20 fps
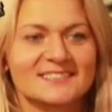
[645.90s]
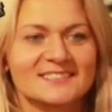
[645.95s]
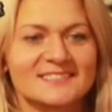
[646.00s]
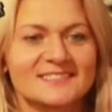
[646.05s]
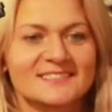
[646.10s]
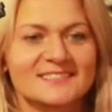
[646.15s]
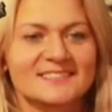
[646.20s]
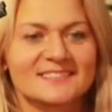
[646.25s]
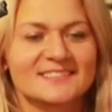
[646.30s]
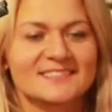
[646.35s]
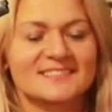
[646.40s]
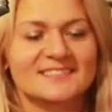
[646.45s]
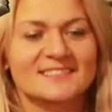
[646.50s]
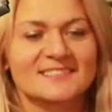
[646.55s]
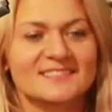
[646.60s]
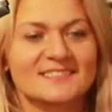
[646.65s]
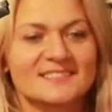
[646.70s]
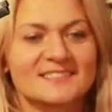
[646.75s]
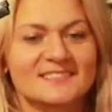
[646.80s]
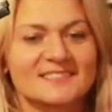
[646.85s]

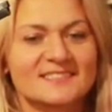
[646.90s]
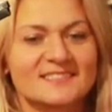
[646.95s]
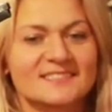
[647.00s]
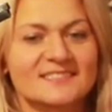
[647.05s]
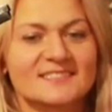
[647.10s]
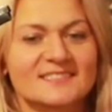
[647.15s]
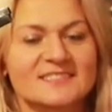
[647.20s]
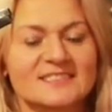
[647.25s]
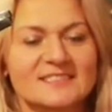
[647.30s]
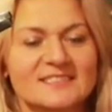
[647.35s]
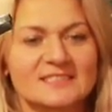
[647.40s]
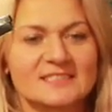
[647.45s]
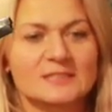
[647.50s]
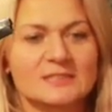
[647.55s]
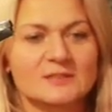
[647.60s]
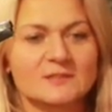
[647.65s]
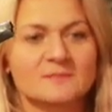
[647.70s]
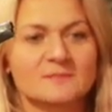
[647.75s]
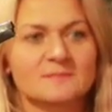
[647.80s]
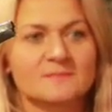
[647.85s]

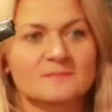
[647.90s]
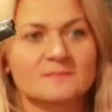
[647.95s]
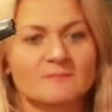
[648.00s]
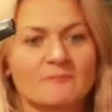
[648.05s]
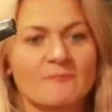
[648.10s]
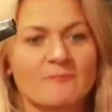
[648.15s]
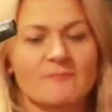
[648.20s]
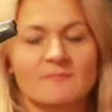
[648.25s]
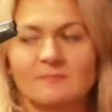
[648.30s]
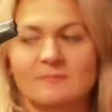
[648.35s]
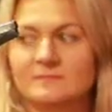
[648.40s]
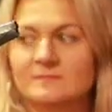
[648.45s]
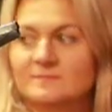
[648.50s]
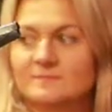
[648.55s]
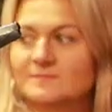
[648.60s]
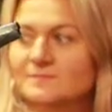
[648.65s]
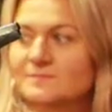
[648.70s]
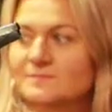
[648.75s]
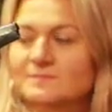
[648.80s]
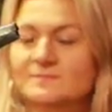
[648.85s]

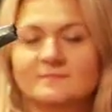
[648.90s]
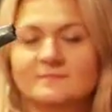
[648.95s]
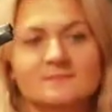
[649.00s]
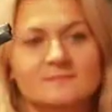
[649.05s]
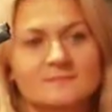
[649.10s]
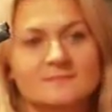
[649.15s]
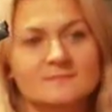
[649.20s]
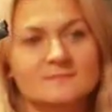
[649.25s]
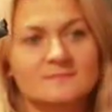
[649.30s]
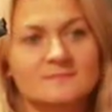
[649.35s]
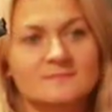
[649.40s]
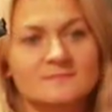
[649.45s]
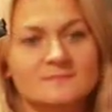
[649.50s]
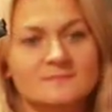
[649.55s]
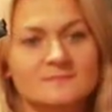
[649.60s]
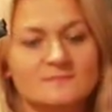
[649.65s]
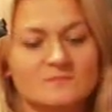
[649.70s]
The person shown says nothing.